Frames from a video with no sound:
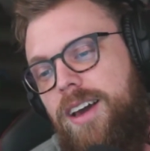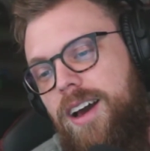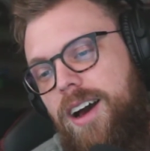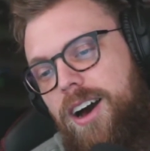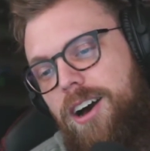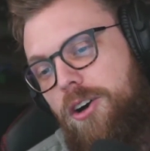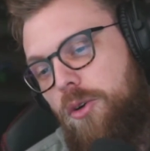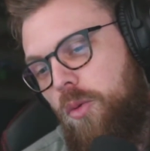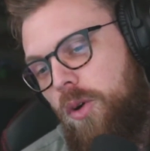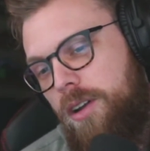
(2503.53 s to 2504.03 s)

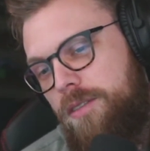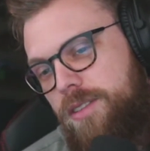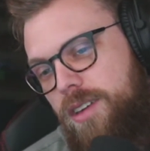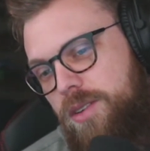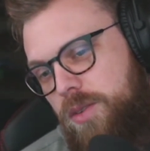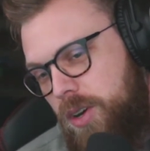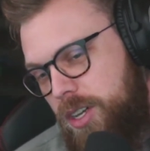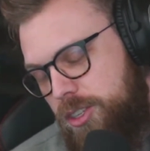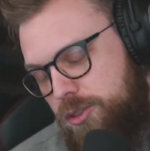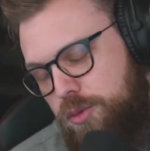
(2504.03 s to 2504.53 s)

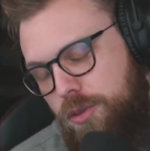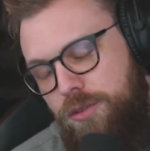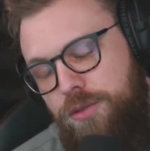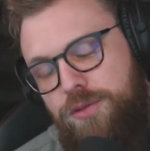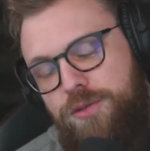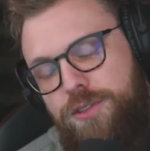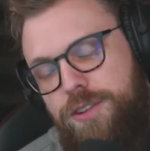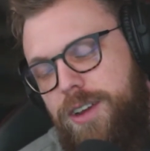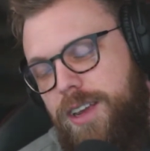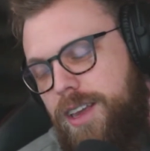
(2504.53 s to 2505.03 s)

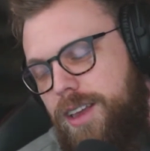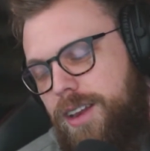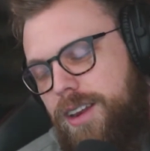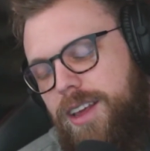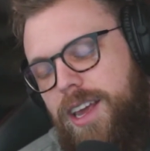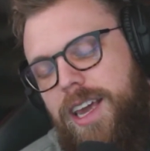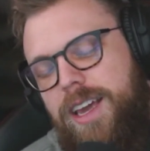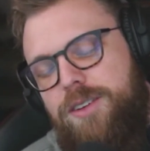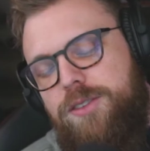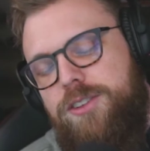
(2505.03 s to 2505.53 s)
1v1s,
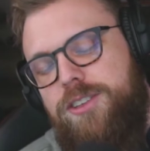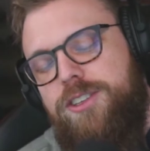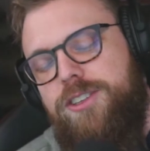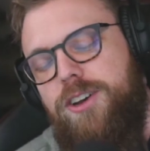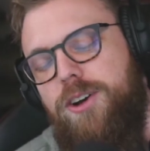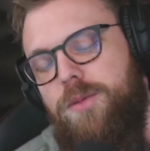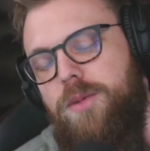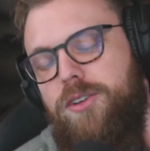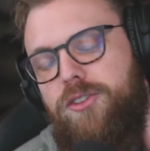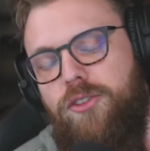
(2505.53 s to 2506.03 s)
it was
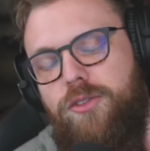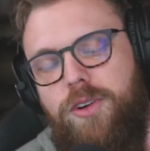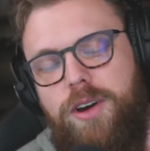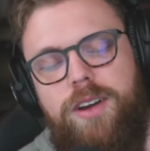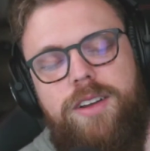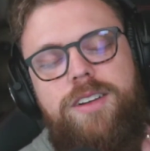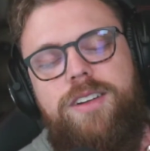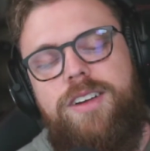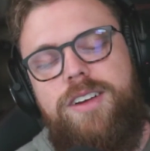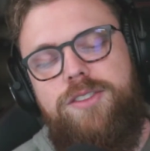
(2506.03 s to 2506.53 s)
so much
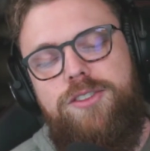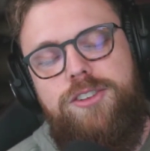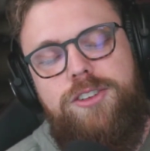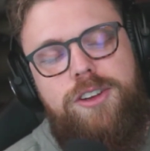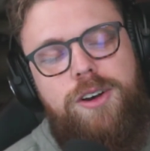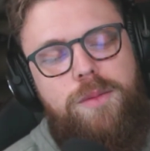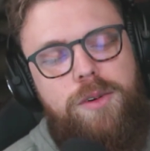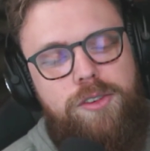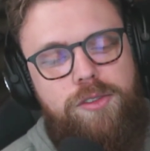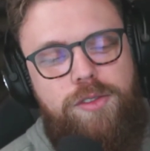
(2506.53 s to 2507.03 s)
fun. It was
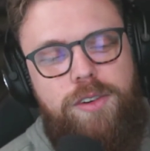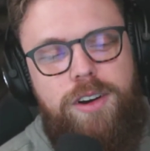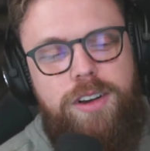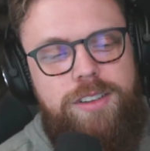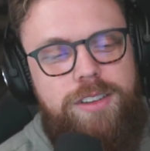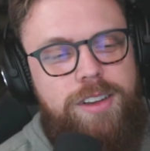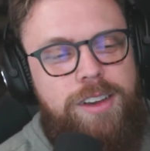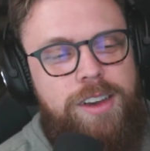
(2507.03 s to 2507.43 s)
so much fun.